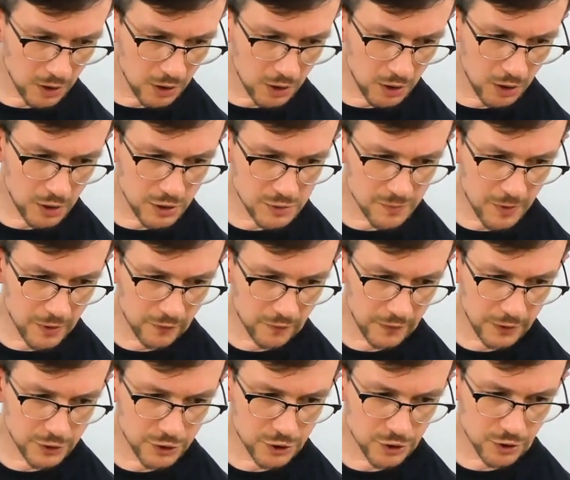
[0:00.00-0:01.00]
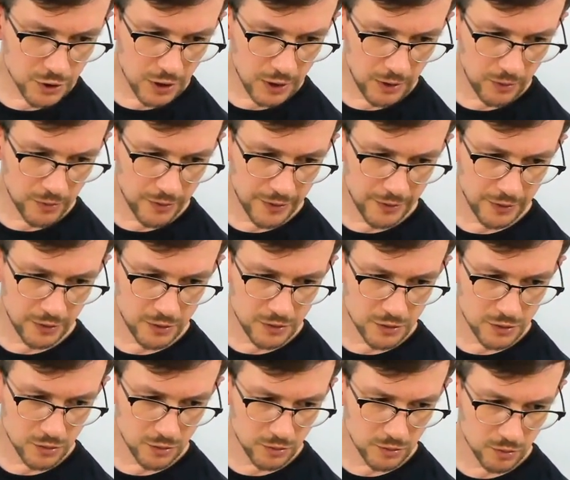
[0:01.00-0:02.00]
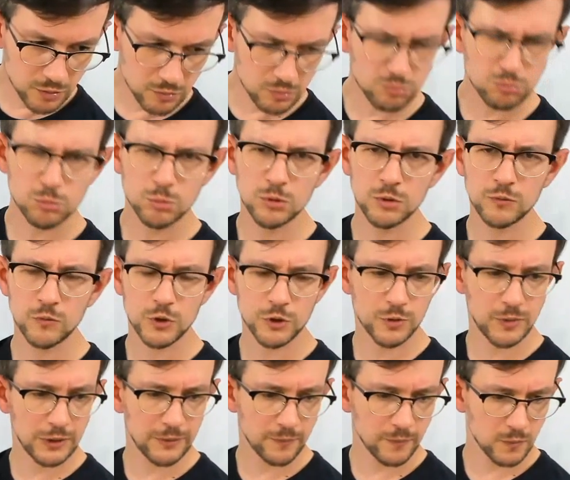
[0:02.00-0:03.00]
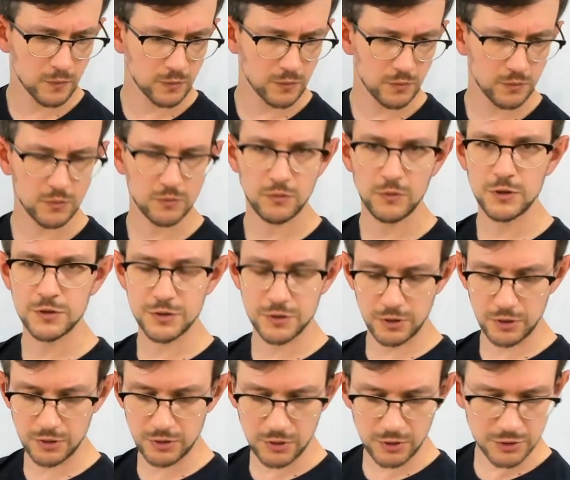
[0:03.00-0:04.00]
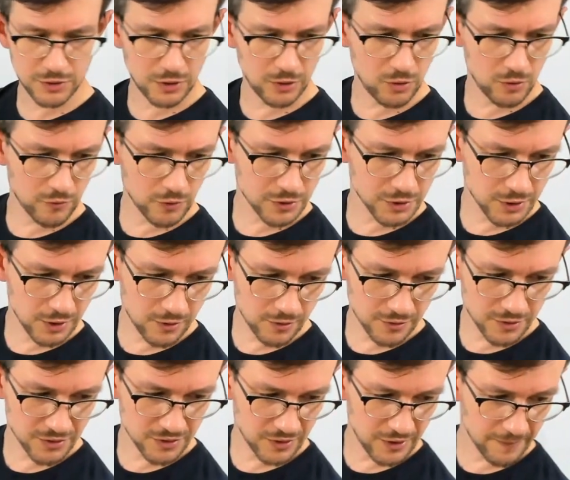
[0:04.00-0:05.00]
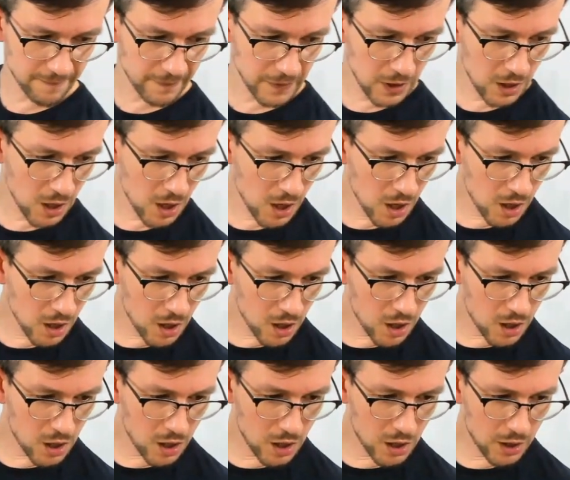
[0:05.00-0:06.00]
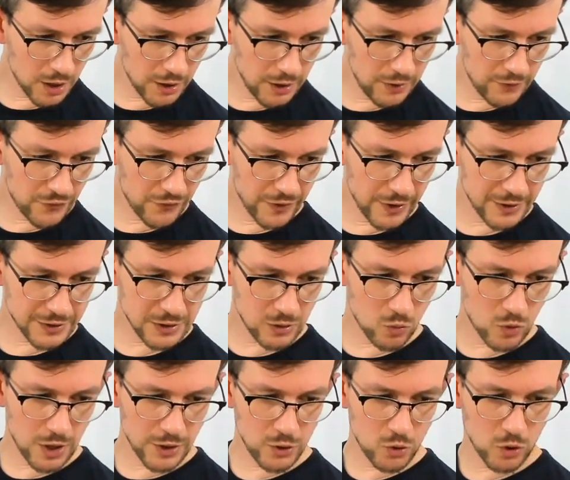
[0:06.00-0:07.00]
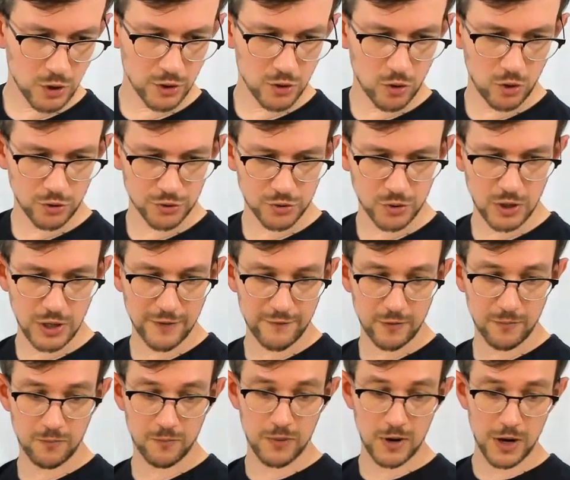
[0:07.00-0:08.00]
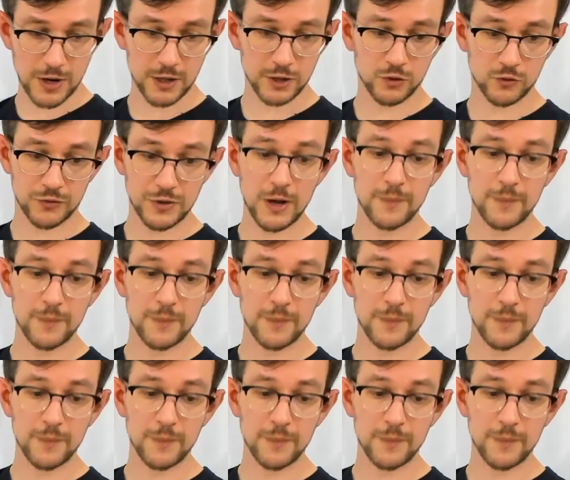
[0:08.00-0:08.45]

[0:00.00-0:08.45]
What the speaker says: is about lecture held in the institute? What do you mean? It's a university course, yeah. If weights are 1, you can also have a bucket of